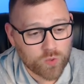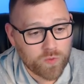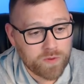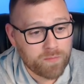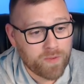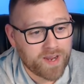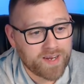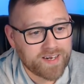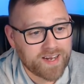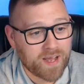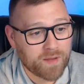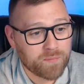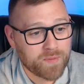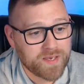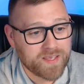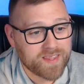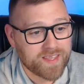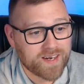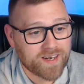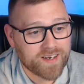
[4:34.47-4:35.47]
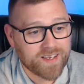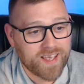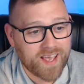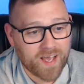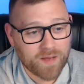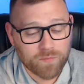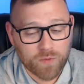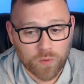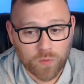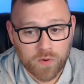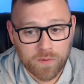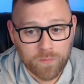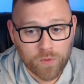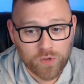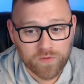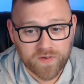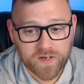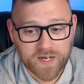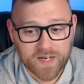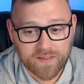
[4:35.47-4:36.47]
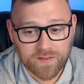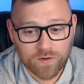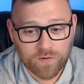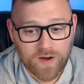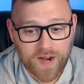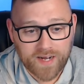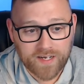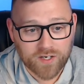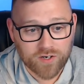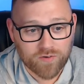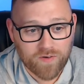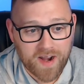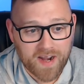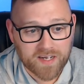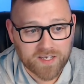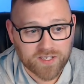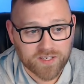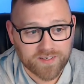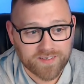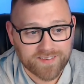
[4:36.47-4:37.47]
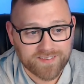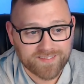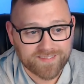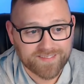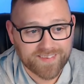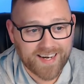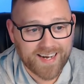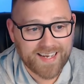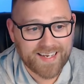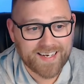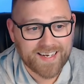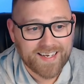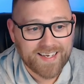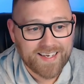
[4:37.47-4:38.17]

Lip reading: We might not be there yet, but we're moving in the right direction, right?